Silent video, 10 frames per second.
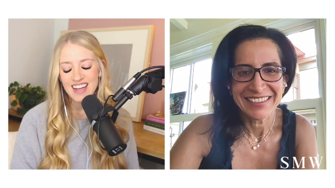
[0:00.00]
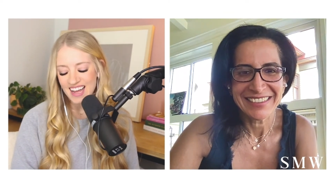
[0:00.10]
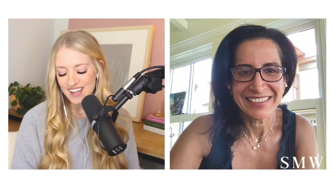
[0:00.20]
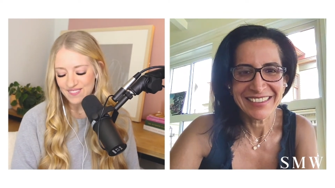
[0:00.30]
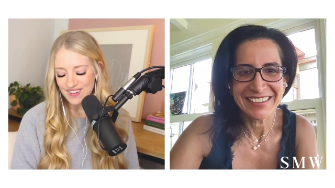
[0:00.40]

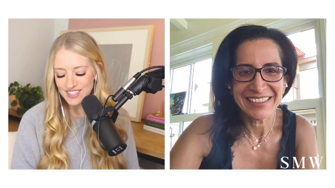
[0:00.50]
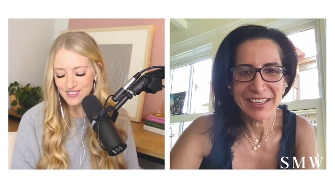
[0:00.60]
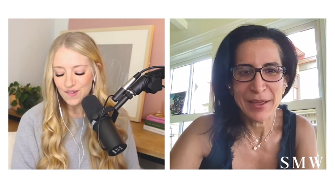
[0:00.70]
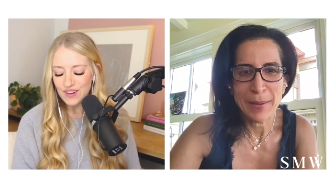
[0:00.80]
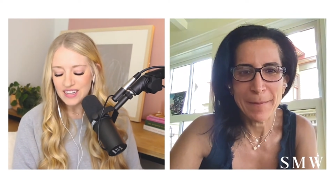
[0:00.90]
Speaker 1: Um,
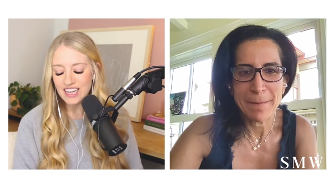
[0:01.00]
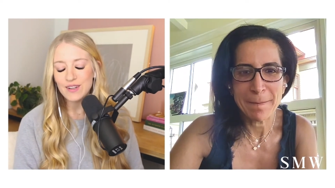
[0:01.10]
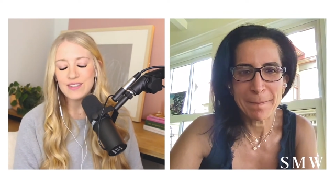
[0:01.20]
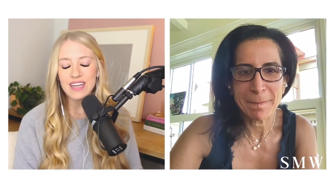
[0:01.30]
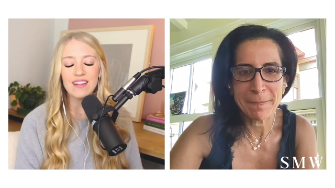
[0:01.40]
so, can you
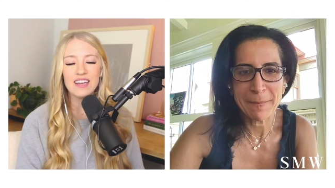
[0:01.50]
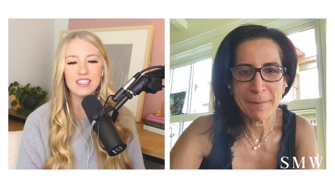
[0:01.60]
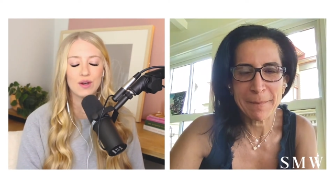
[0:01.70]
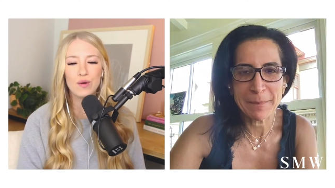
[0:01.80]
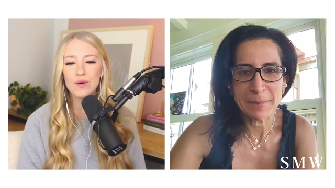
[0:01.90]
tell us
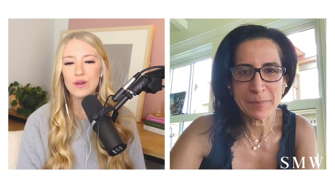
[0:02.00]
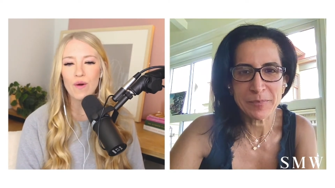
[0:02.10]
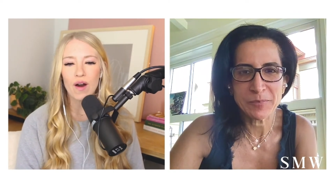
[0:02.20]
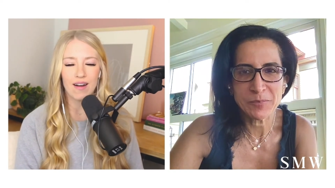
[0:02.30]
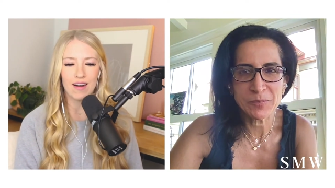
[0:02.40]
who you
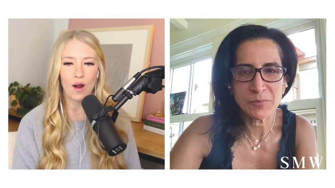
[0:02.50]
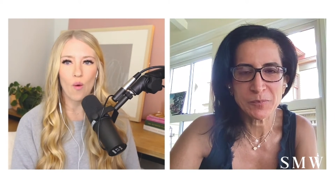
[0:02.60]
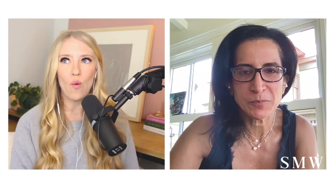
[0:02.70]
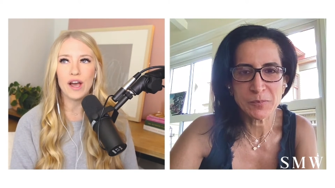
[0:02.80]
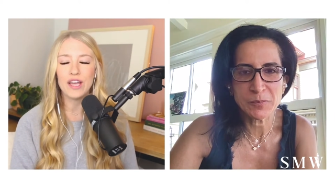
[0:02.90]
are,
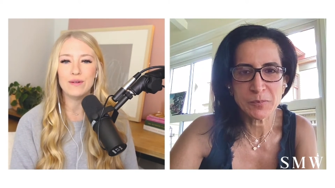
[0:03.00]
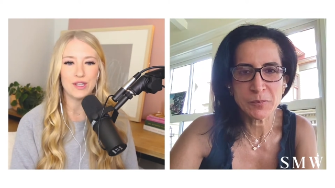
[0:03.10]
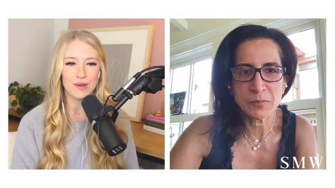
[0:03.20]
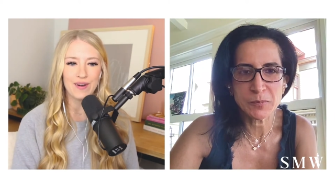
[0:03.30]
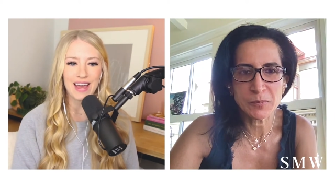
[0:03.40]
what you
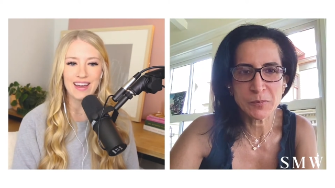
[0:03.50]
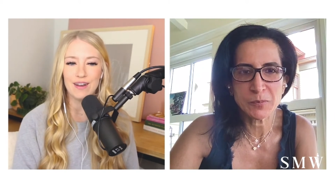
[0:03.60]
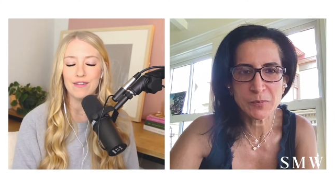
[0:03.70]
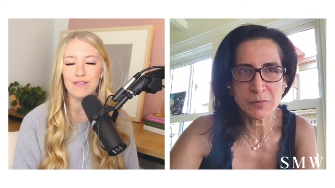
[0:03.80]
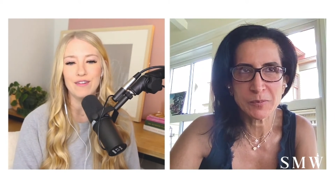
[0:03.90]
do, and
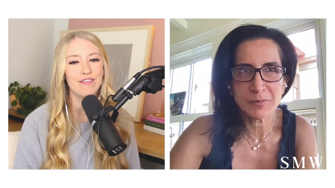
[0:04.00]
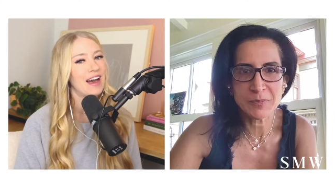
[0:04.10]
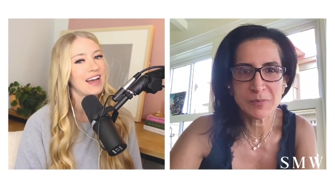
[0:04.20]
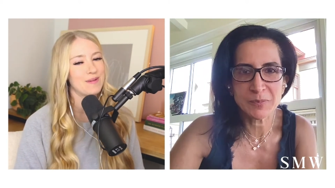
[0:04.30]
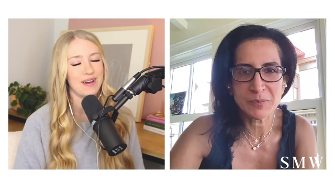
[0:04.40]
a fun
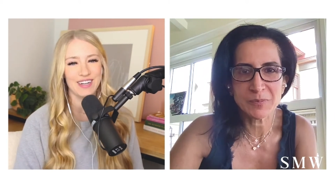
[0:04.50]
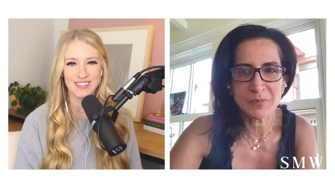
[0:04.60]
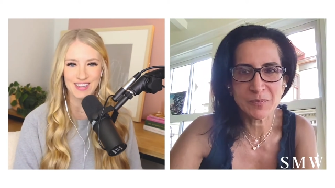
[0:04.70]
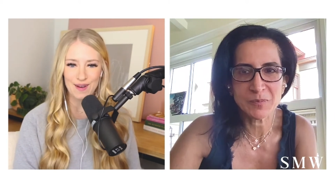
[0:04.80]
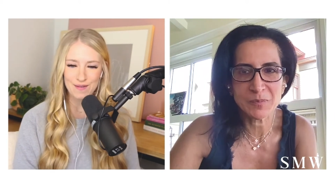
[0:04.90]
fact about
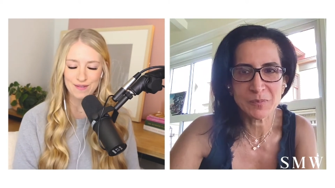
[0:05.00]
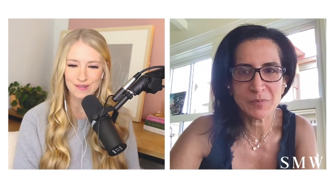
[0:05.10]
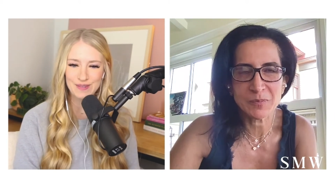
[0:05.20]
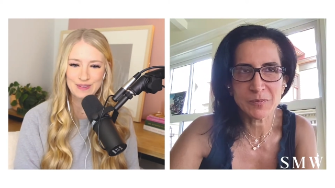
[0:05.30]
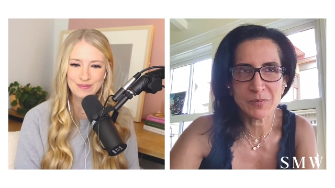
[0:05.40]
yourself?
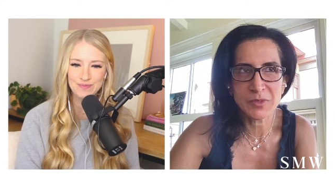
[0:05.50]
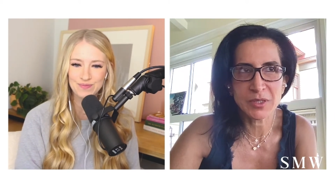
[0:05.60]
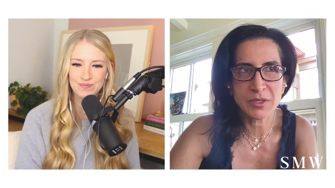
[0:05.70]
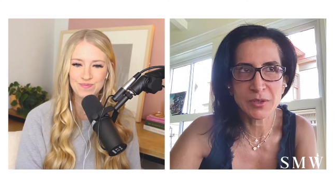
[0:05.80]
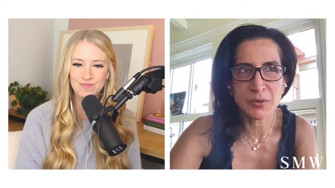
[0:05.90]

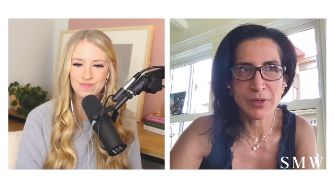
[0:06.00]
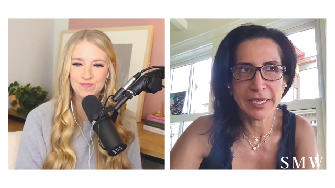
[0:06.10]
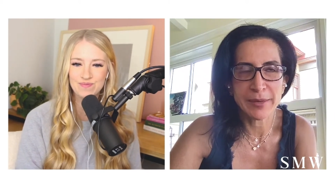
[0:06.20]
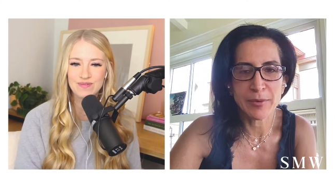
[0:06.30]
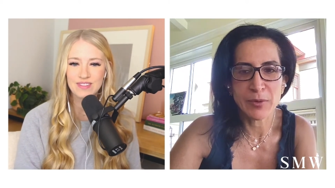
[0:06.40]
Speaker 2: Who
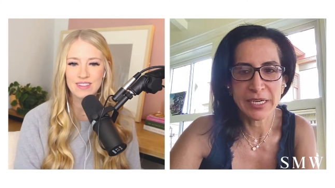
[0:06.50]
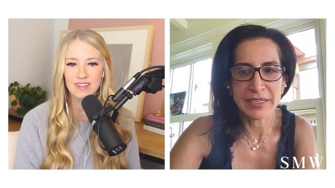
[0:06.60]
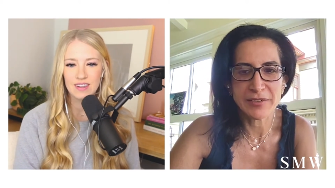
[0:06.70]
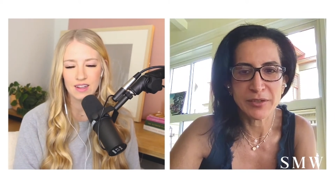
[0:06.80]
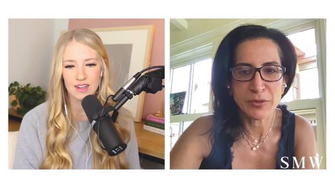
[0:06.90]
I am and what
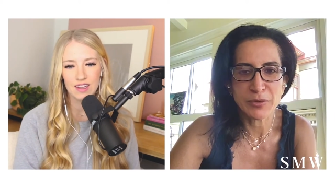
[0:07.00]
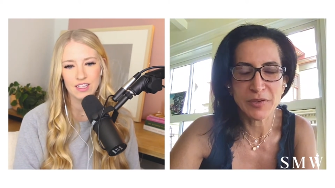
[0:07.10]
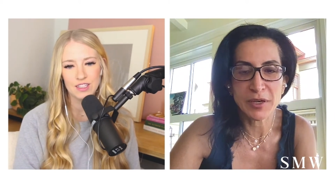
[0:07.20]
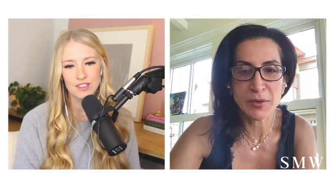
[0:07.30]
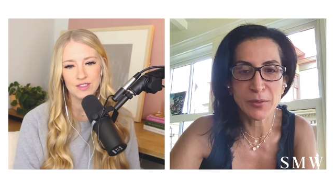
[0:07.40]
I do.
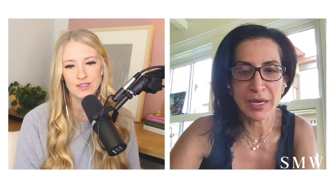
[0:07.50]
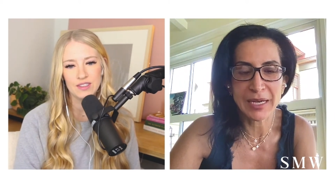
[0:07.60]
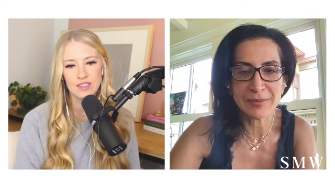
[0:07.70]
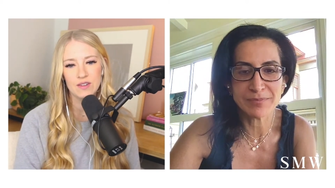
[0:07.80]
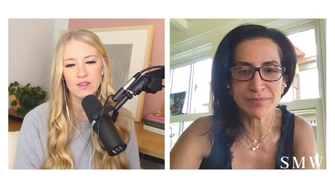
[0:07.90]
So,
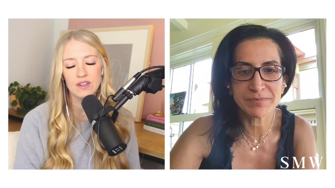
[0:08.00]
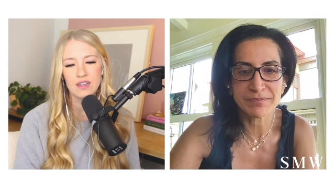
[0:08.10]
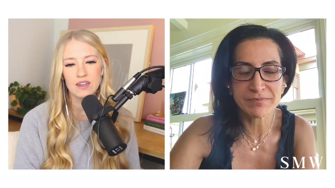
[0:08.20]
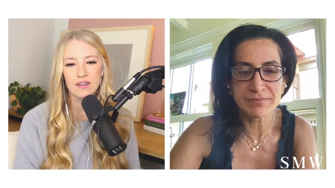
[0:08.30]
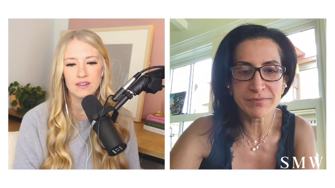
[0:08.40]
um,
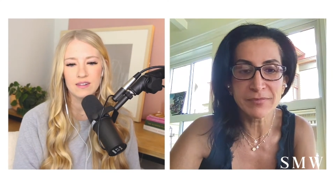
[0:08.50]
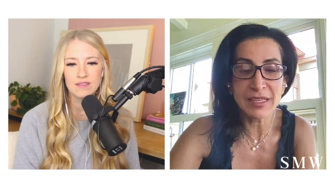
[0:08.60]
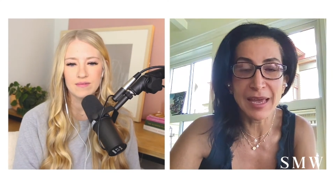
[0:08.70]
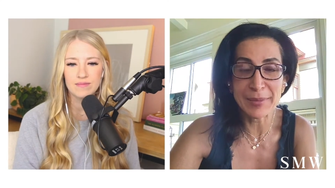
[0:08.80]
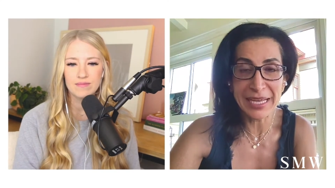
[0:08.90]

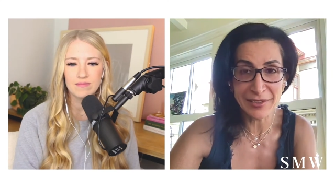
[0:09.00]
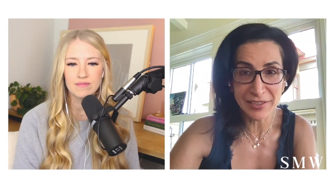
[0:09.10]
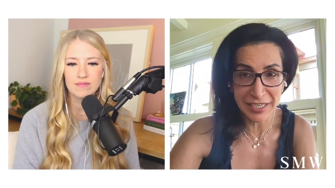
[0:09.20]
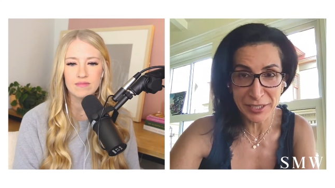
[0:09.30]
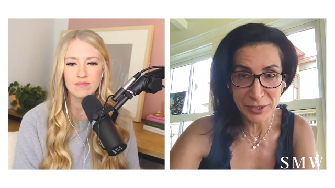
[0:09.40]
I'm an
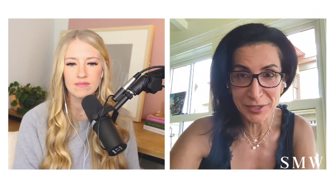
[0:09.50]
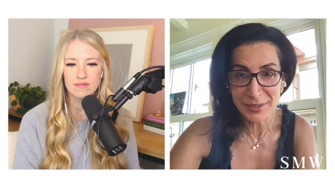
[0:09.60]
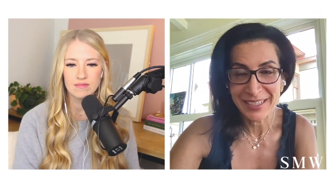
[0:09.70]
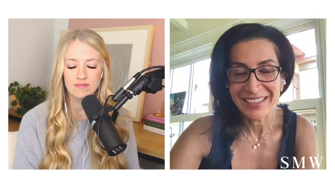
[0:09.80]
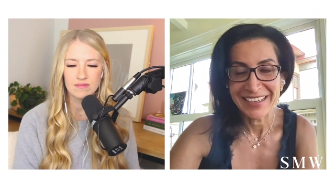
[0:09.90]
educator
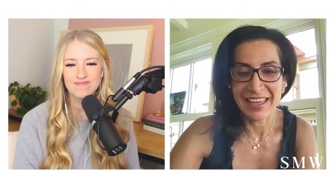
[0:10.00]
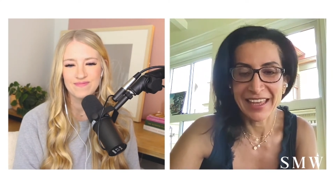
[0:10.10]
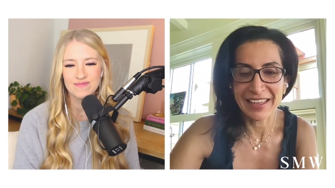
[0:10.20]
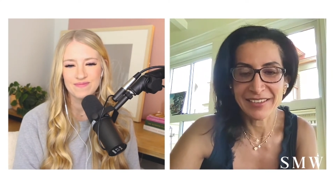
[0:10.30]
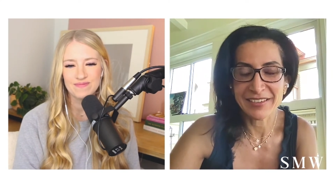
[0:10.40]

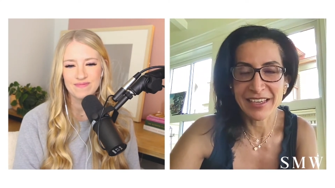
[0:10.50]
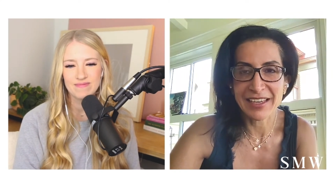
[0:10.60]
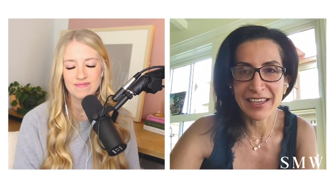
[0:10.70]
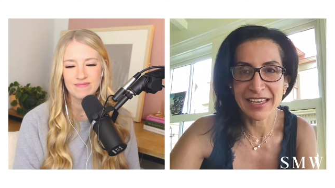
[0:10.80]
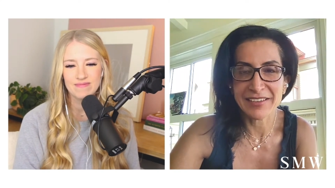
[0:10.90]
and
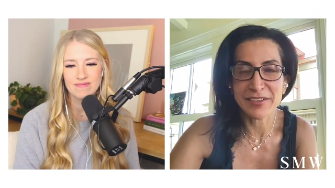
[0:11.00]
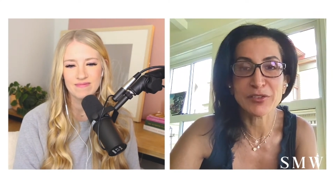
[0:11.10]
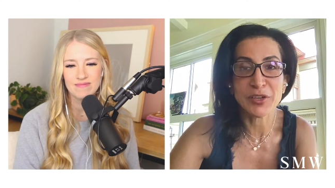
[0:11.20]
uh, I teach